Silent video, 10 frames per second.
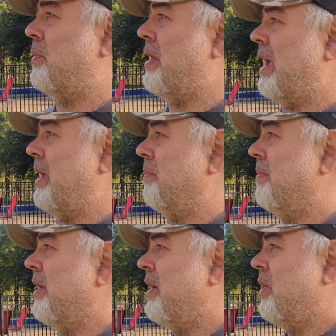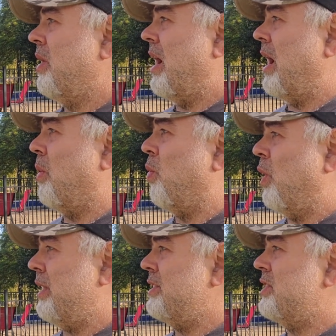name. I
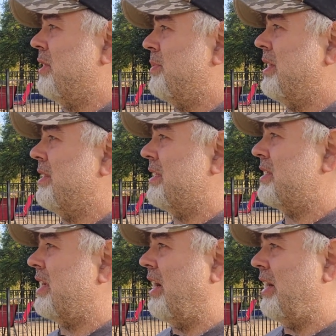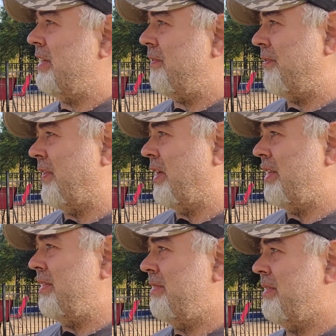wanted something that's kind of
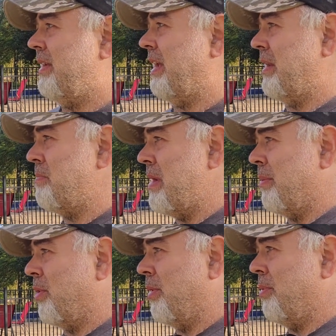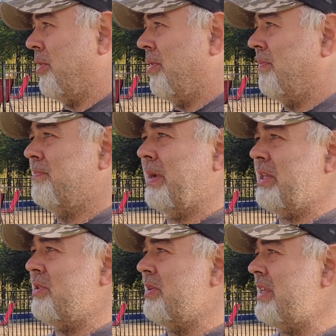fun and memorable, but
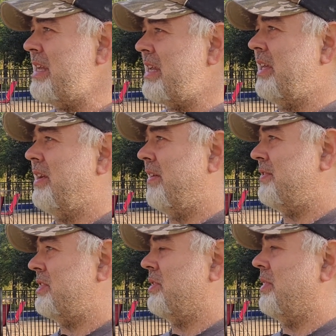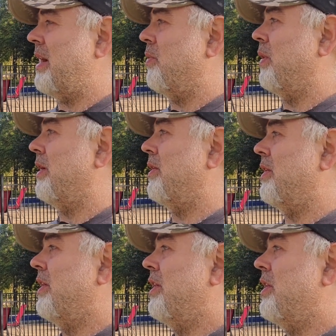unique enough so that we're
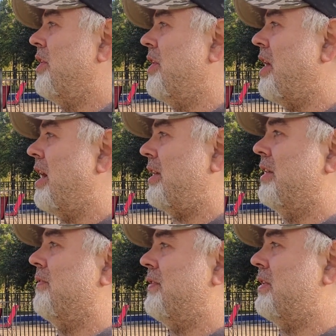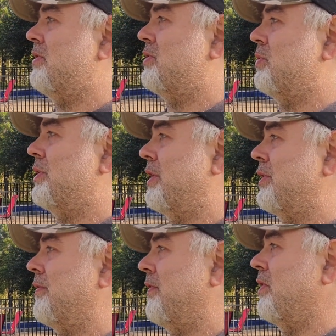not confused with
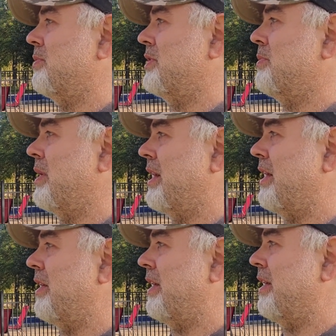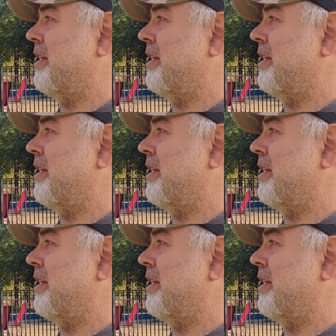other farms in my area.